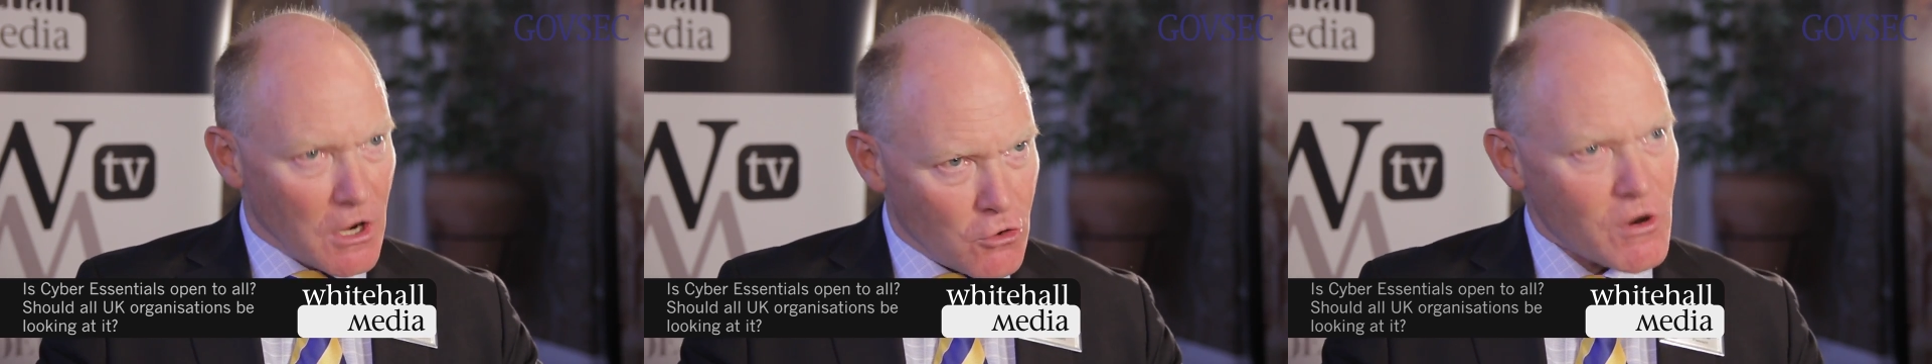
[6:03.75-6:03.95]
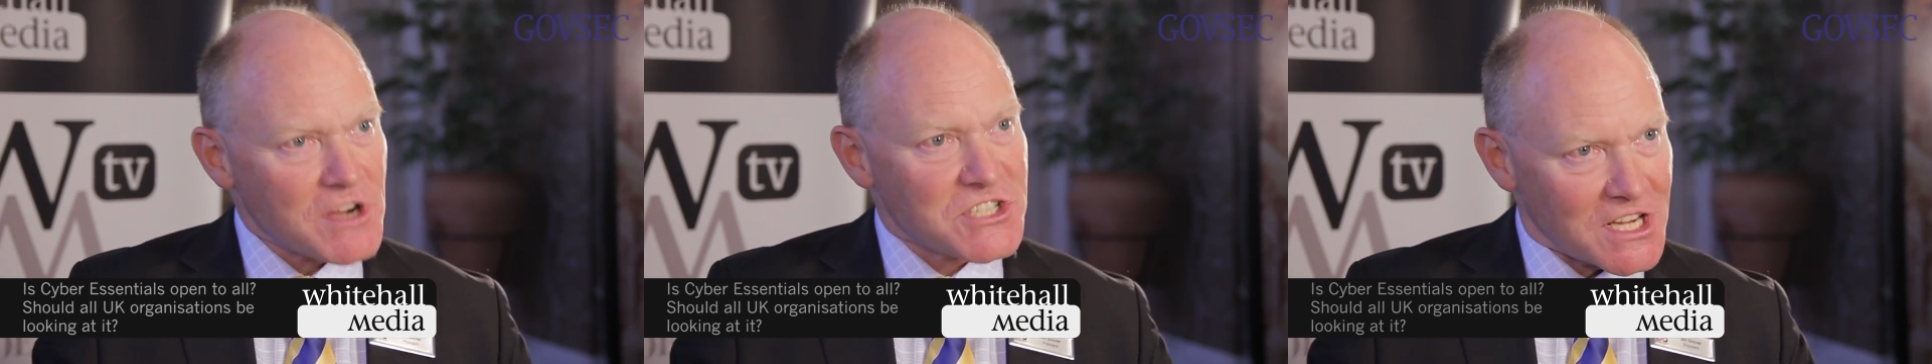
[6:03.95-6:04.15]

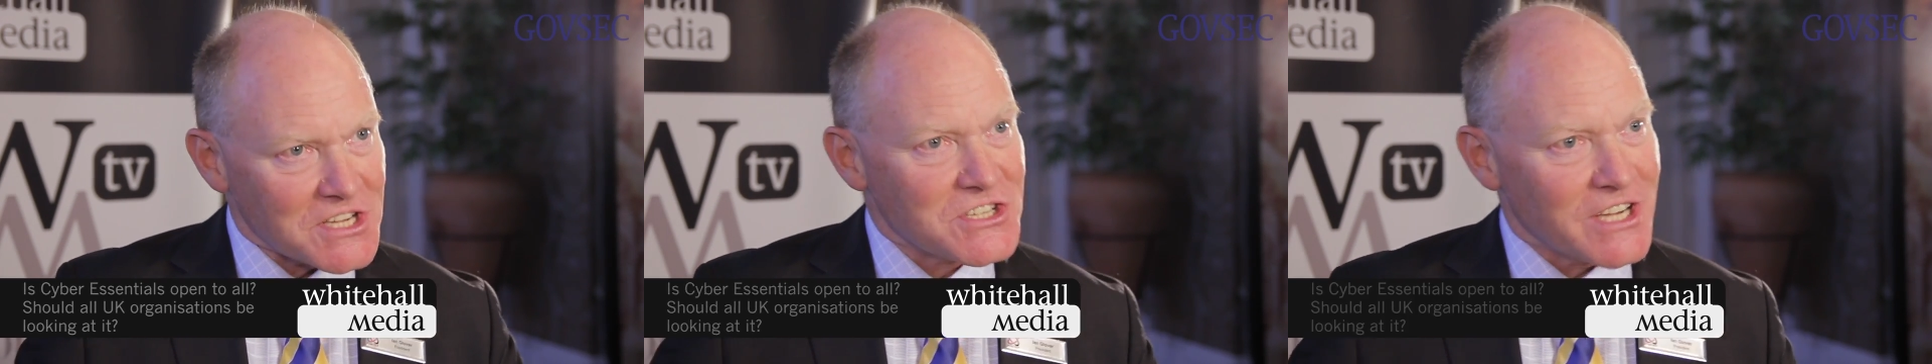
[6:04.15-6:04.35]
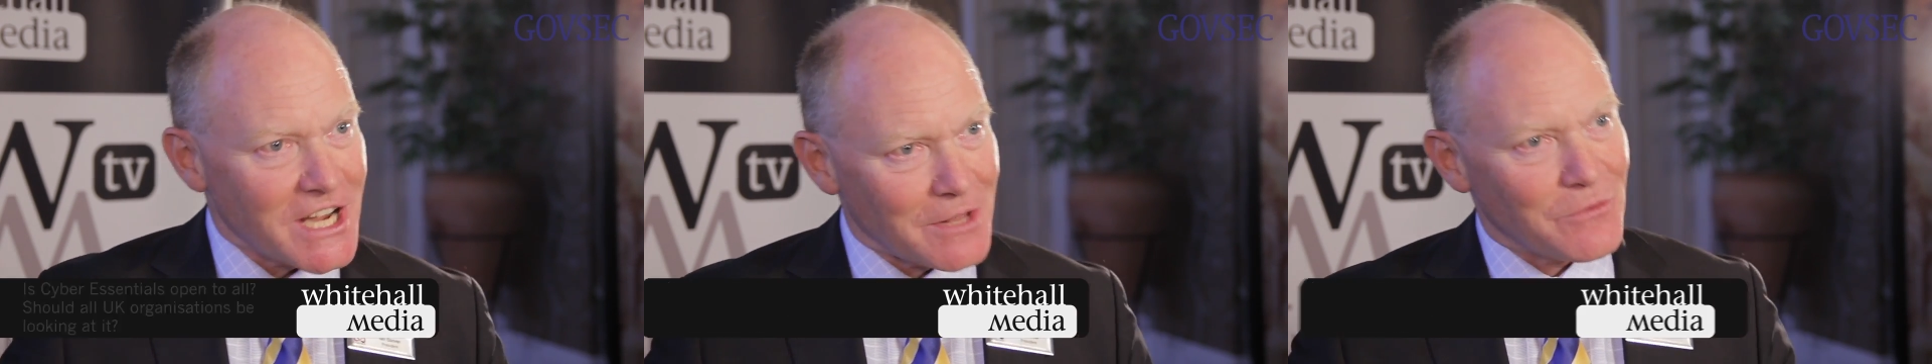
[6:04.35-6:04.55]
CREST
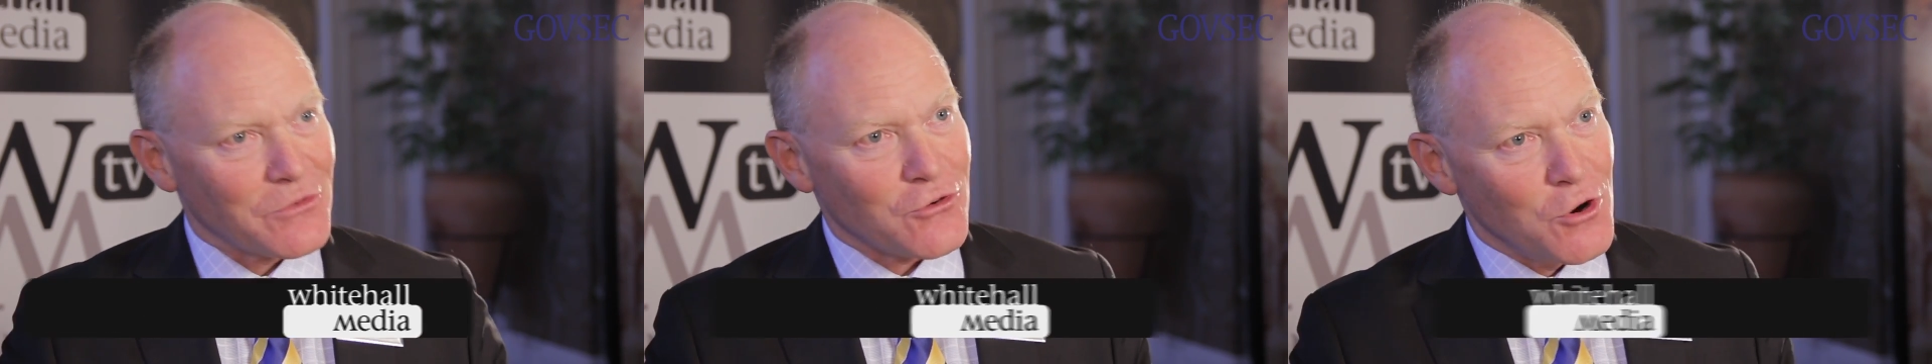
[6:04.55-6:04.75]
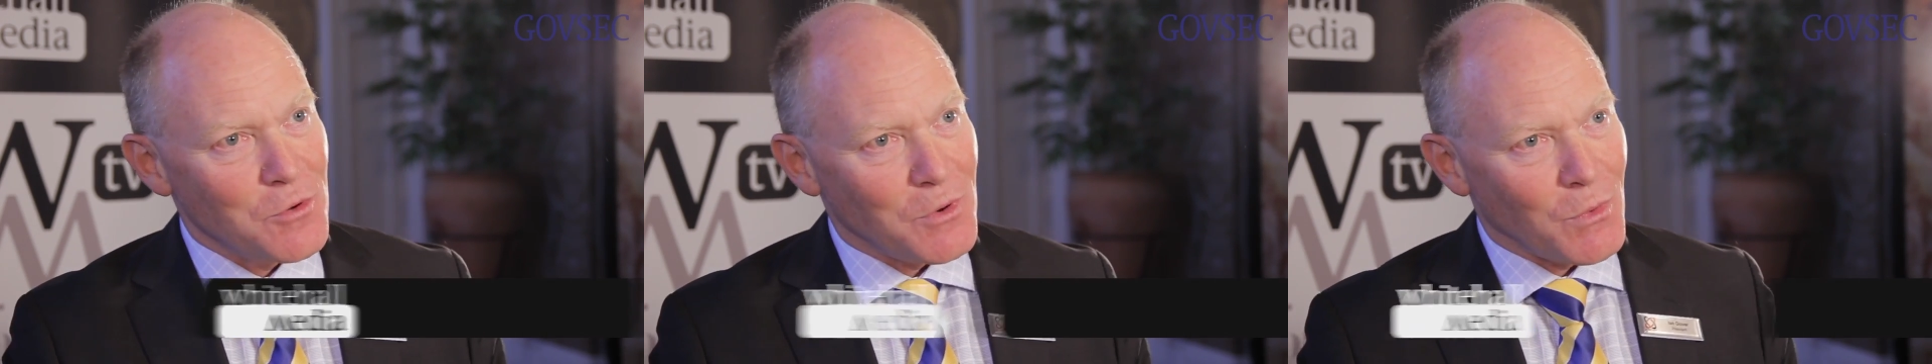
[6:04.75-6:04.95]
doesn't take them
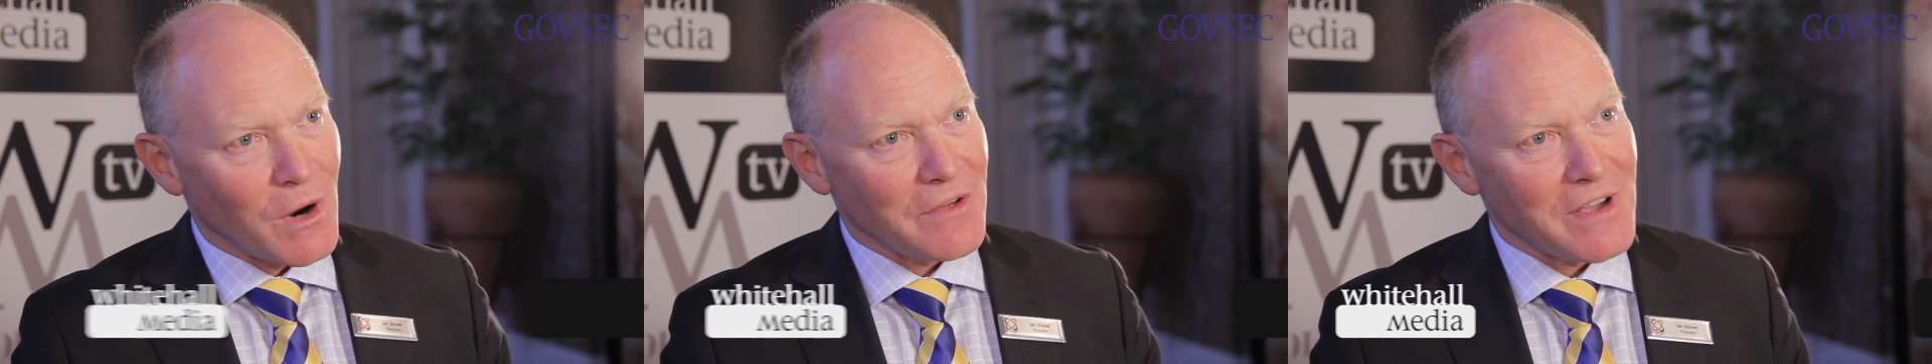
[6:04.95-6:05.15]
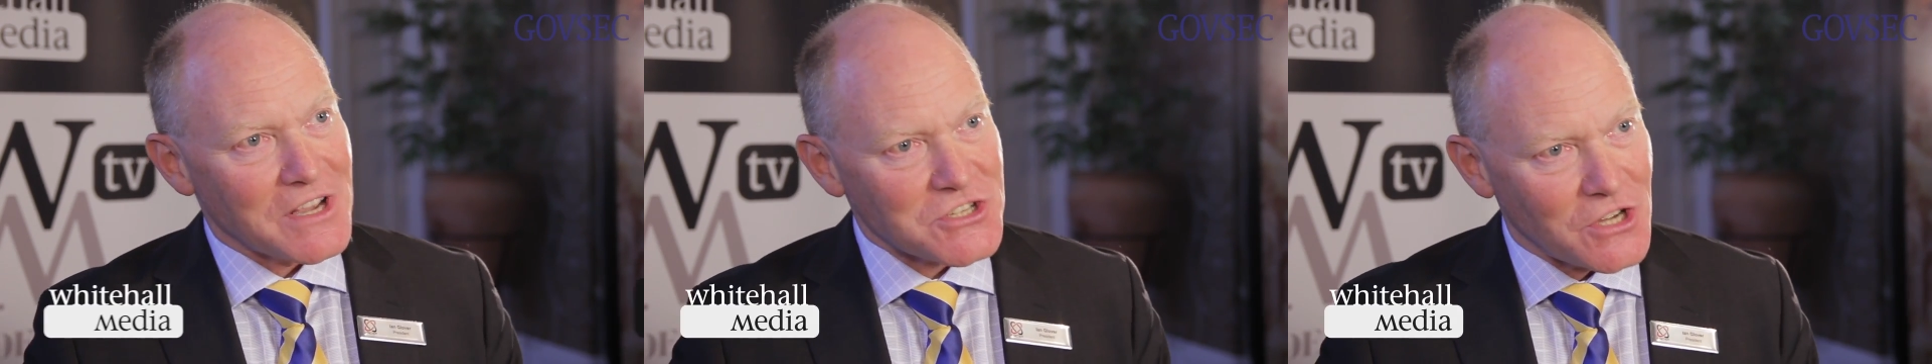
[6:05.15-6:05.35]
through, but one of our